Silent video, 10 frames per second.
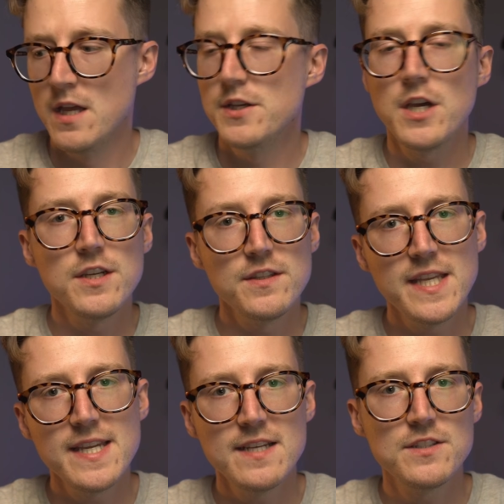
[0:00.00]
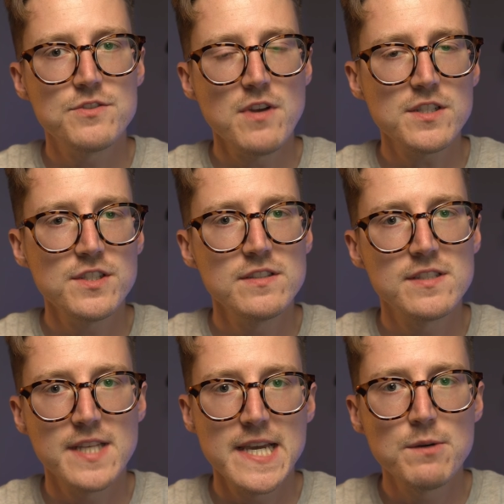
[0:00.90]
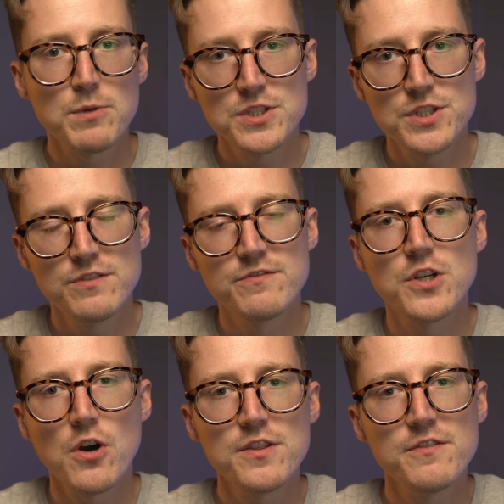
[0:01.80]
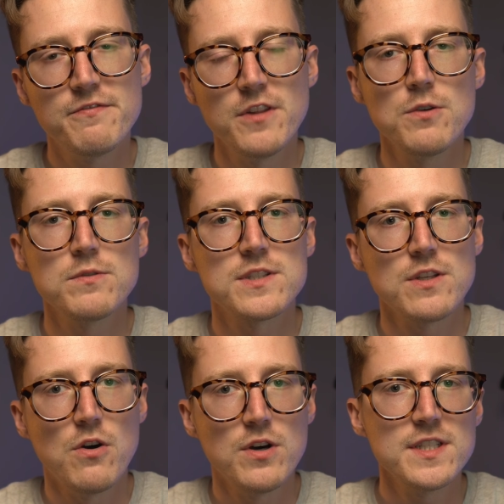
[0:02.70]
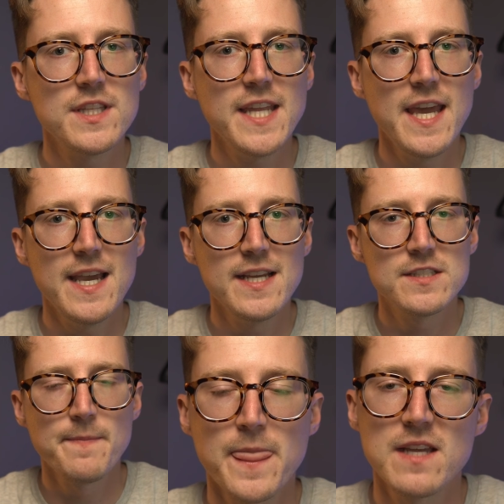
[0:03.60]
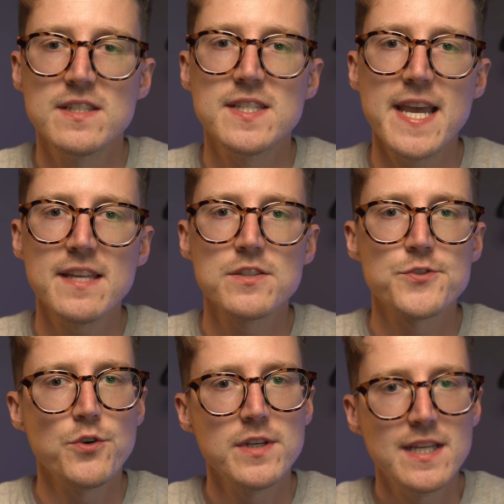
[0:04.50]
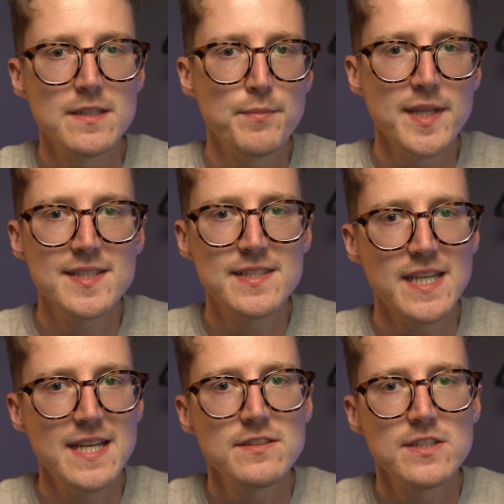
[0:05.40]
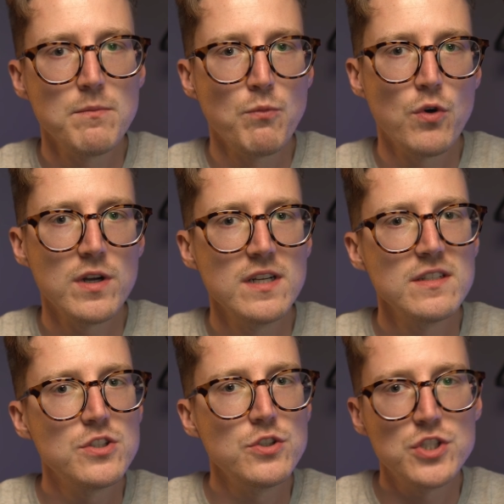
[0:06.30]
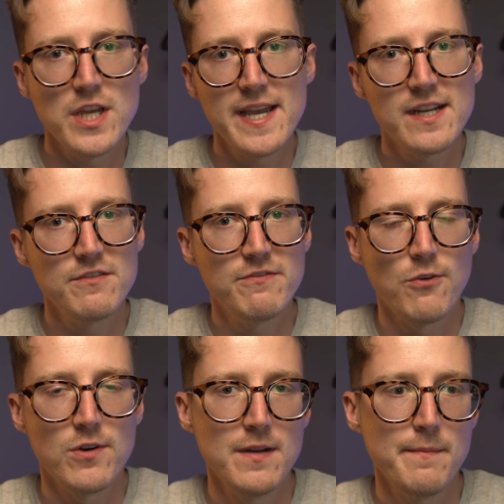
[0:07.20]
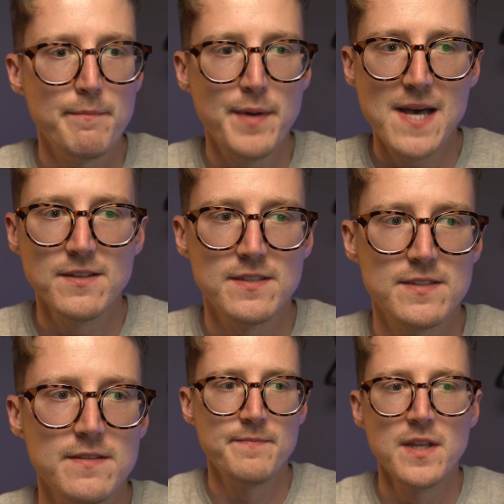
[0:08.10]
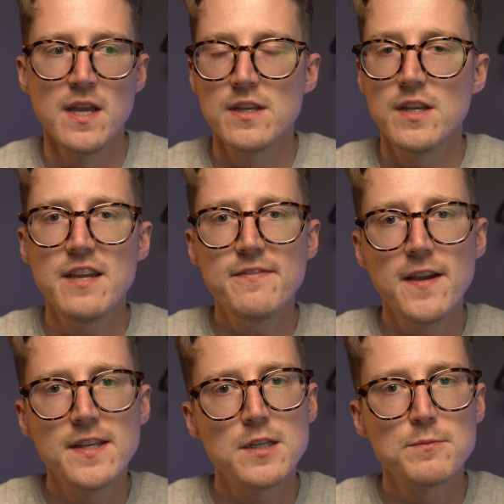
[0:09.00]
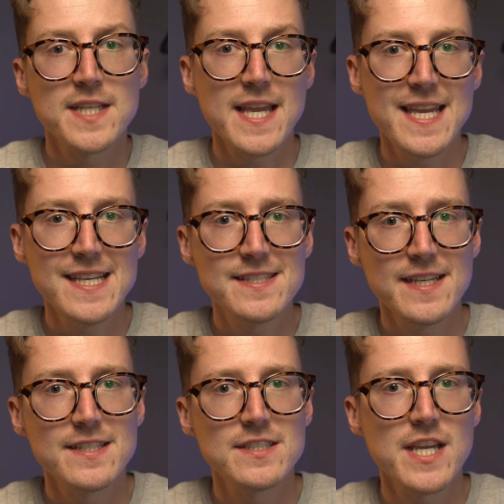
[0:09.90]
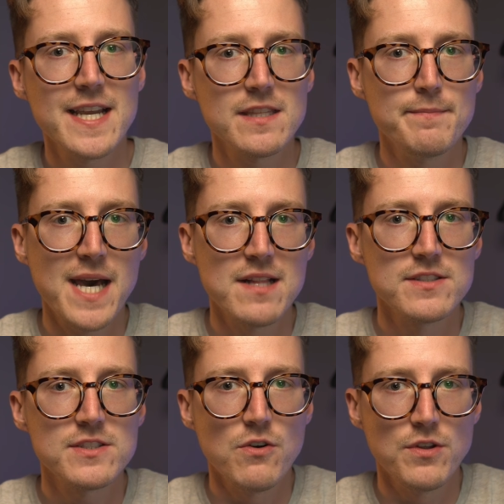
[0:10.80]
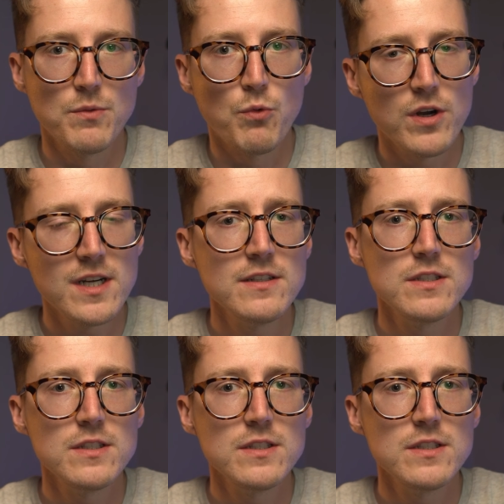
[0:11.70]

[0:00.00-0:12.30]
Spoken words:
Now, the instructions say once you've got the floats onto the cage to take the drone and to place it in some water to check for balance. Now, I find that it was easy to check the balance on the water.